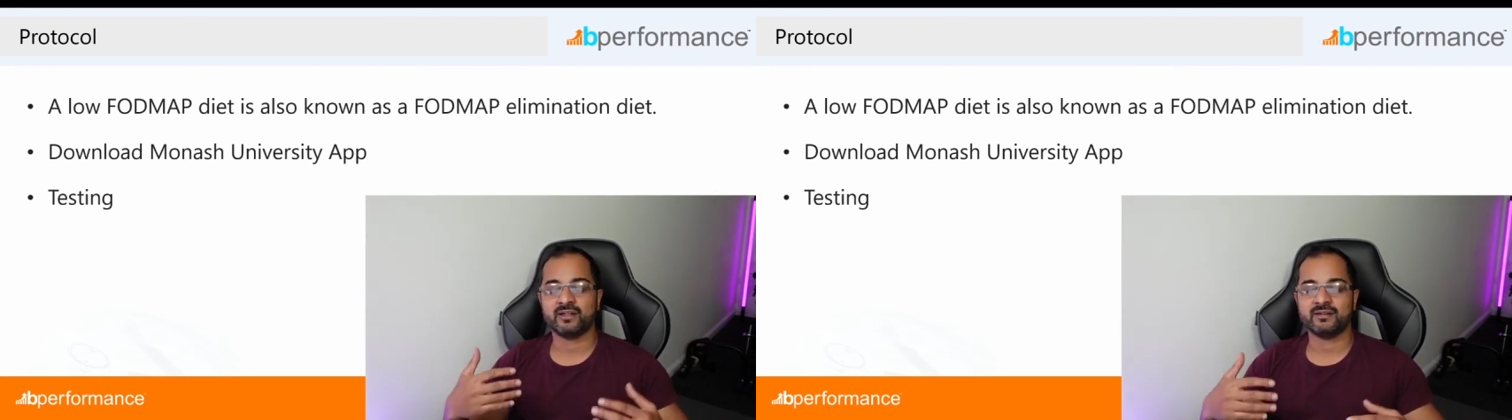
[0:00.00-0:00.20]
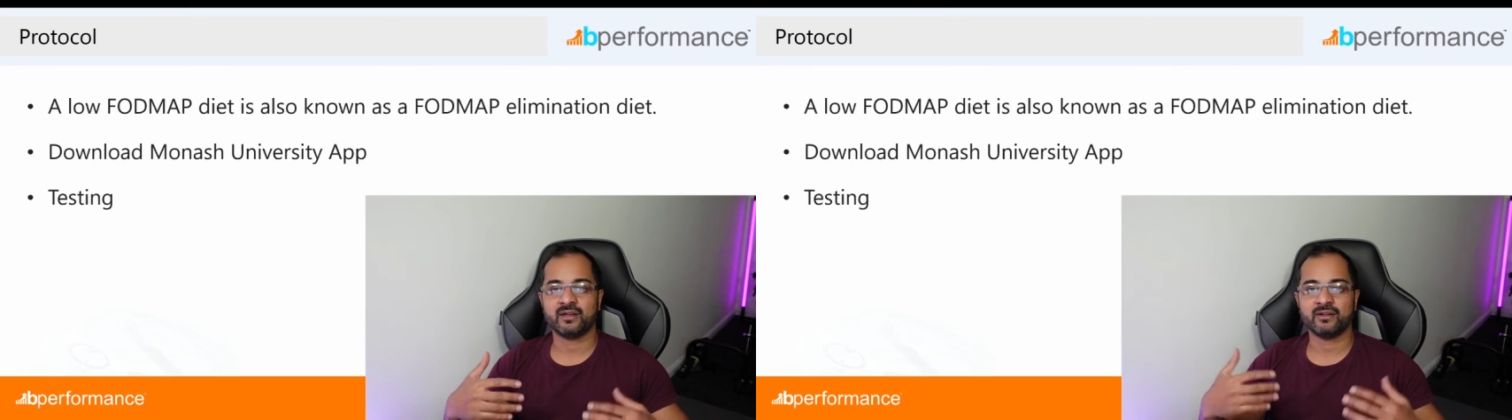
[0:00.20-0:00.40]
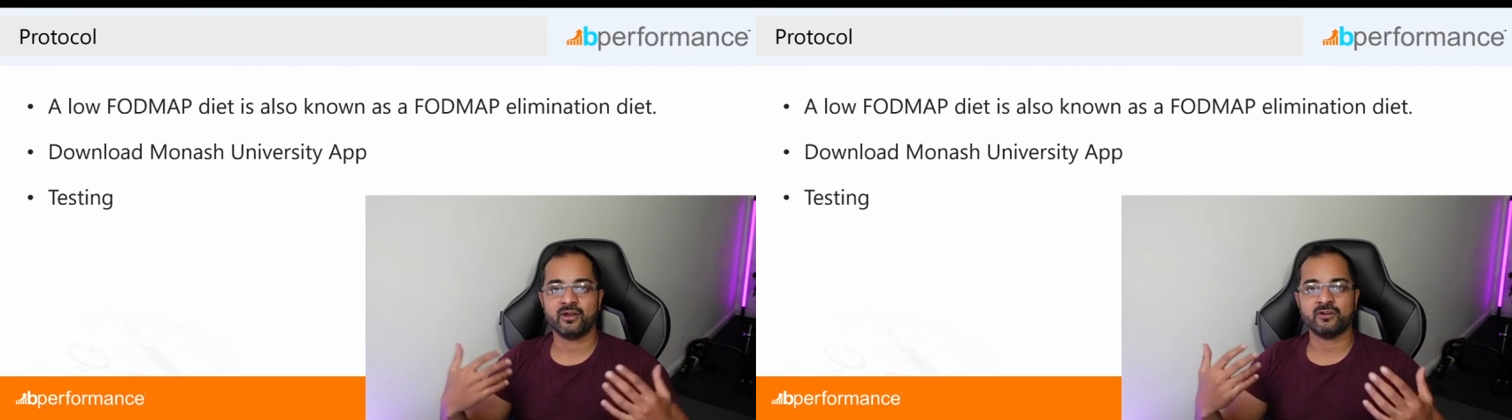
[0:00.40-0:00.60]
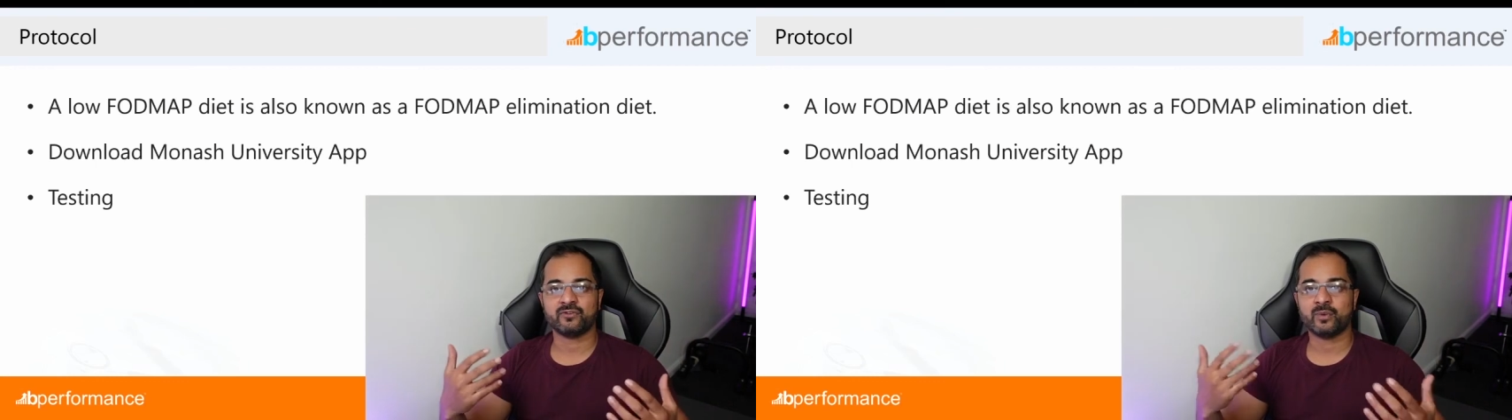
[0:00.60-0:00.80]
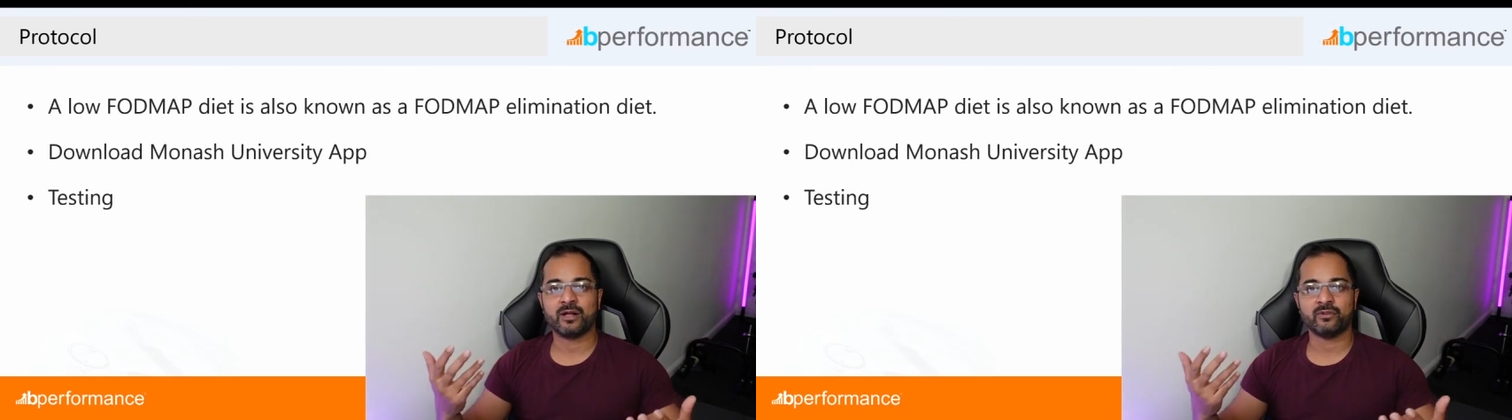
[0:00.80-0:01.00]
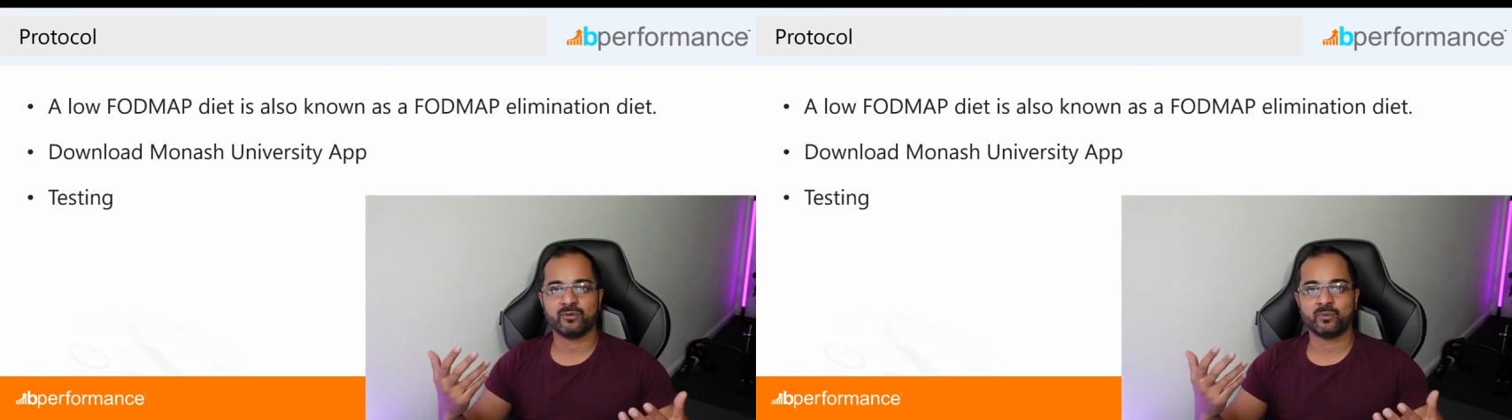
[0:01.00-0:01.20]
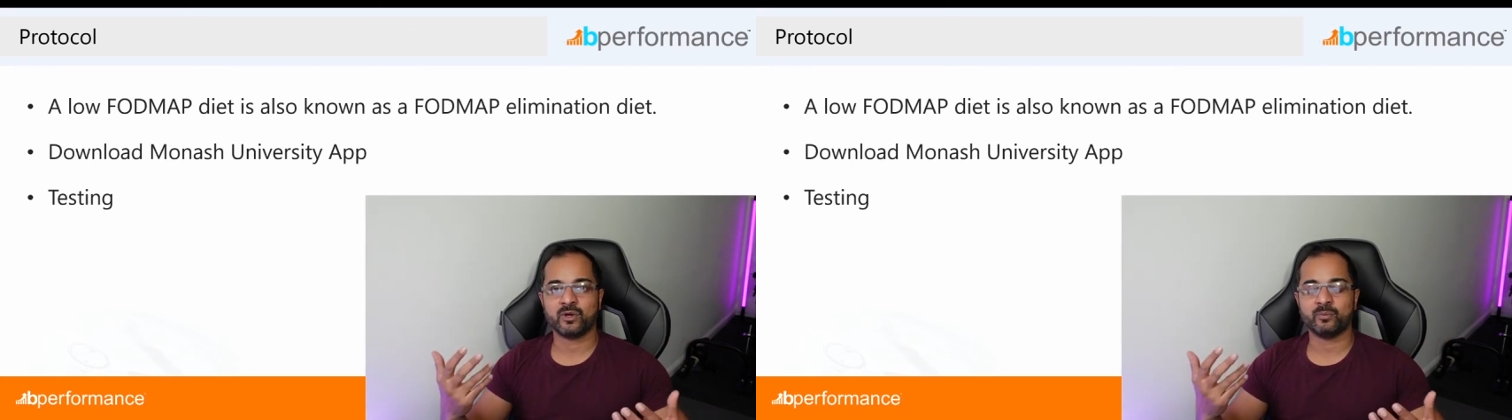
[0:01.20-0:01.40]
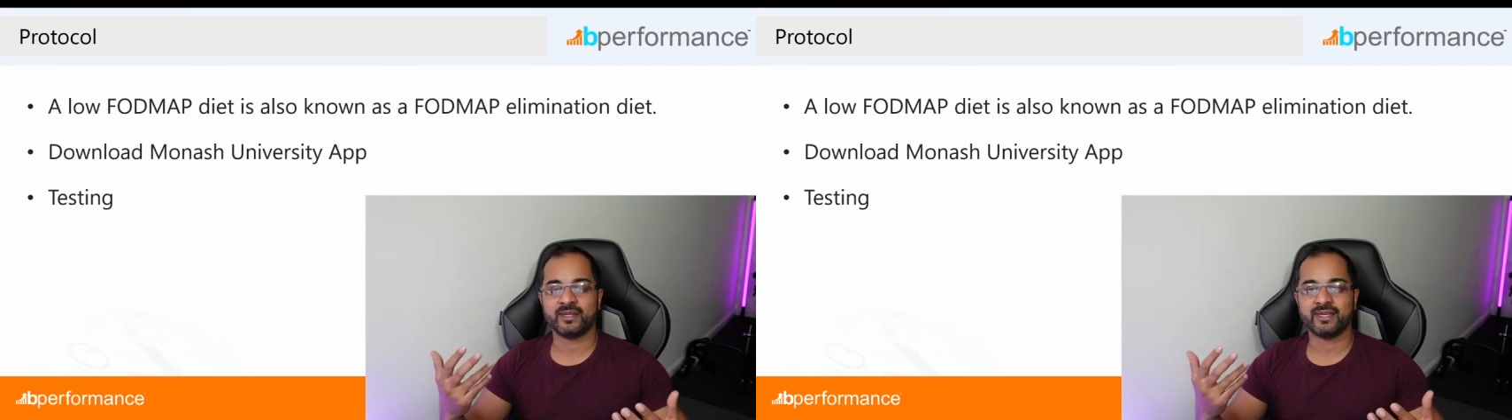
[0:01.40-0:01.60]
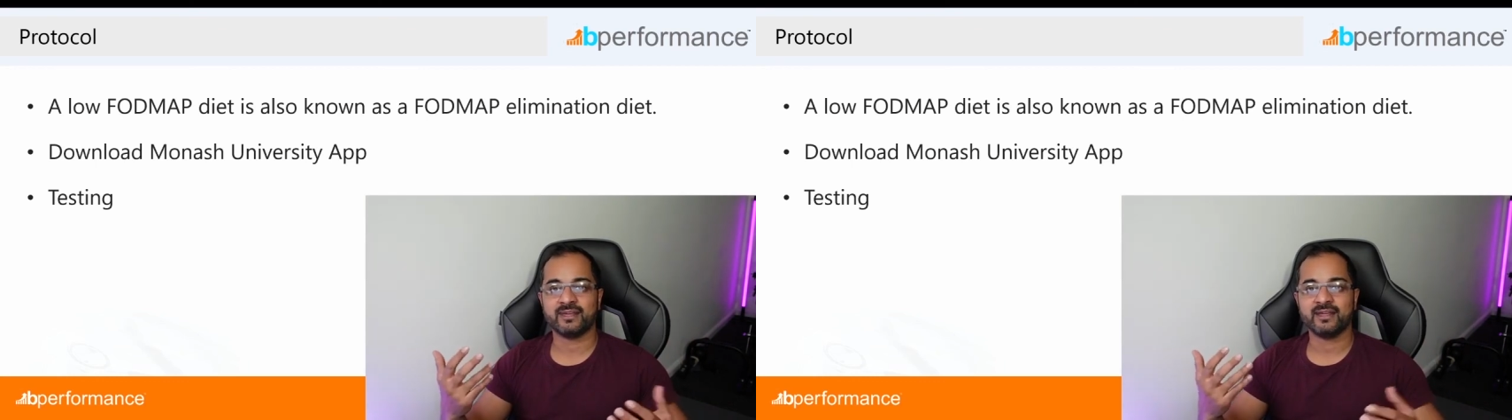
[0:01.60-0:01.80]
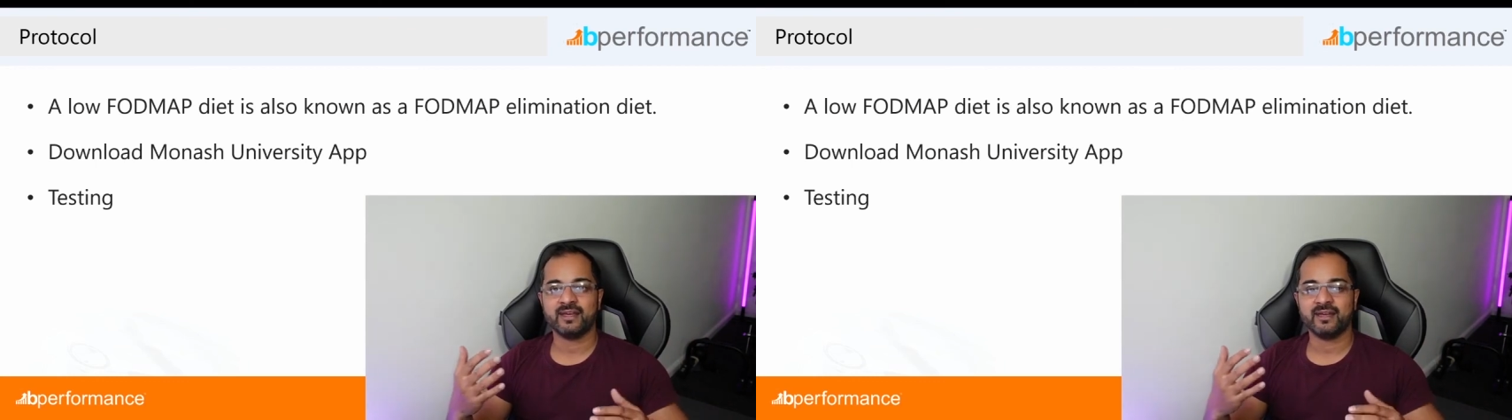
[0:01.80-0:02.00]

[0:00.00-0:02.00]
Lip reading: and overall health and well-being,